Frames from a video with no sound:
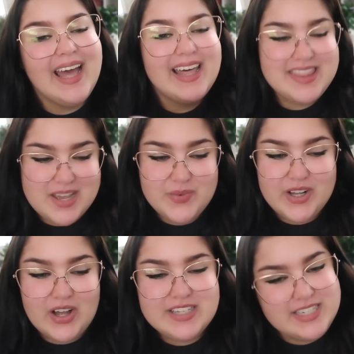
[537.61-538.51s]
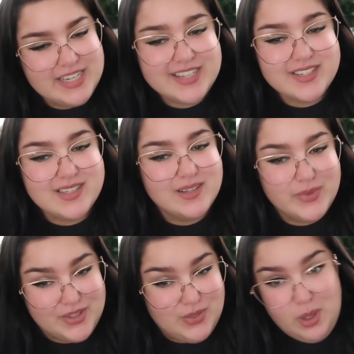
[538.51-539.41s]
And then we got teased
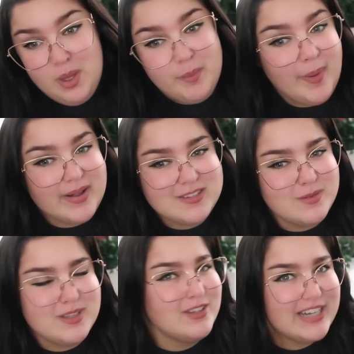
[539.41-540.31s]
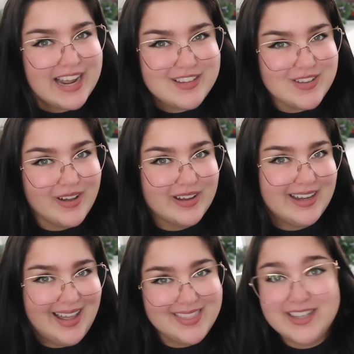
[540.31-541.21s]
with possibly their next song
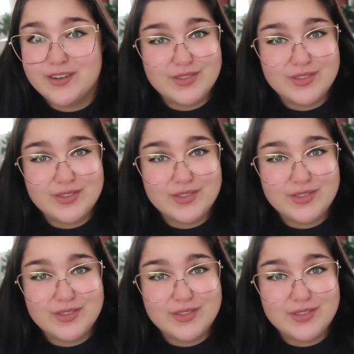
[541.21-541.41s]
at the end of